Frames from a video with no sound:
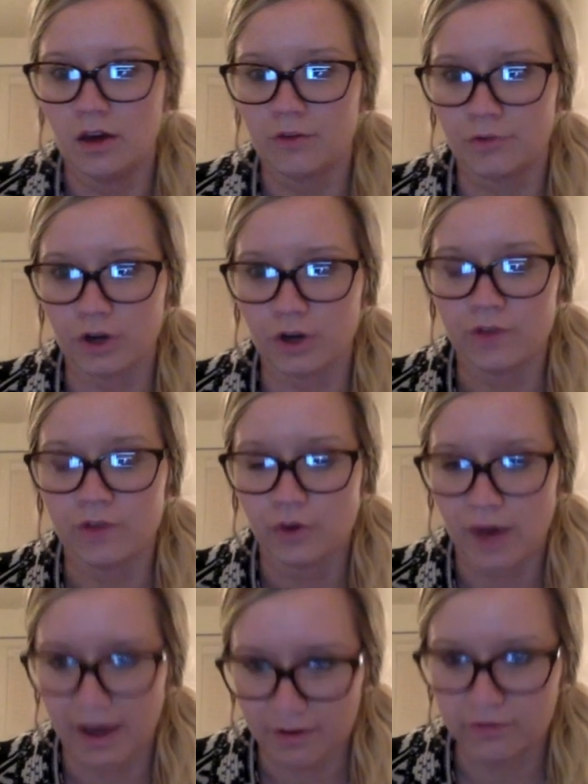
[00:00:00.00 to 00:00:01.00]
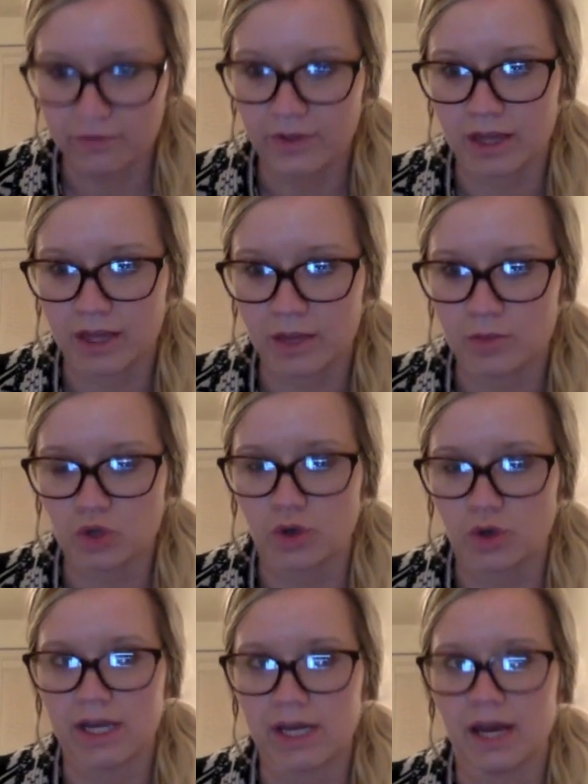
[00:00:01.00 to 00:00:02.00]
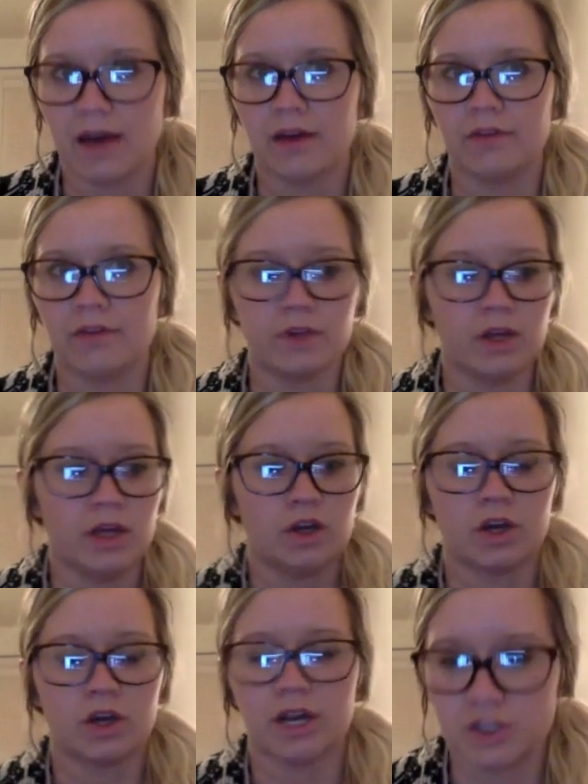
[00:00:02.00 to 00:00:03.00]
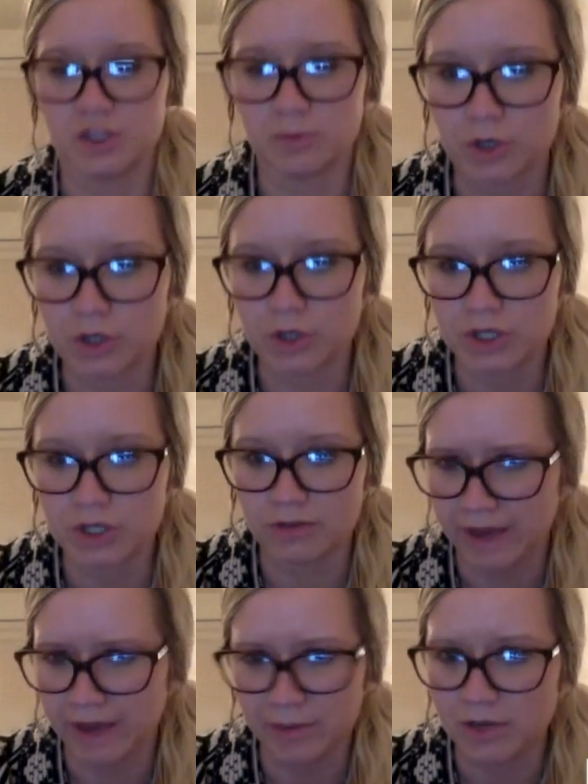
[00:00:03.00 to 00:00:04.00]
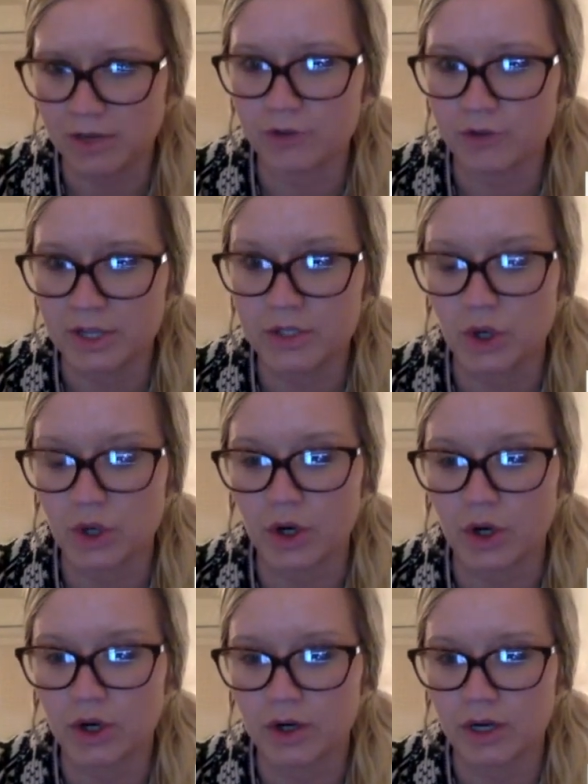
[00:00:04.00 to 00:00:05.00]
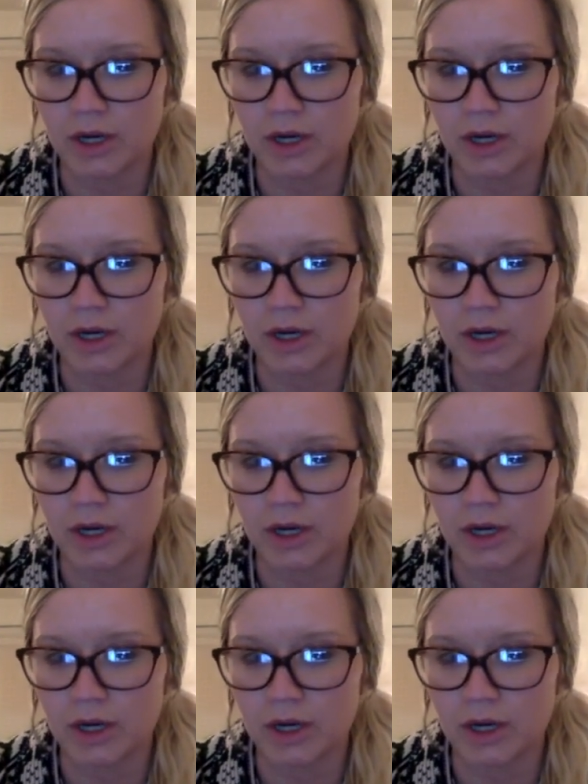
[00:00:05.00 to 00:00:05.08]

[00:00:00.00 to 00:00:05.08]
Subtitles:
for if you have like the majority of your customers and family and friends are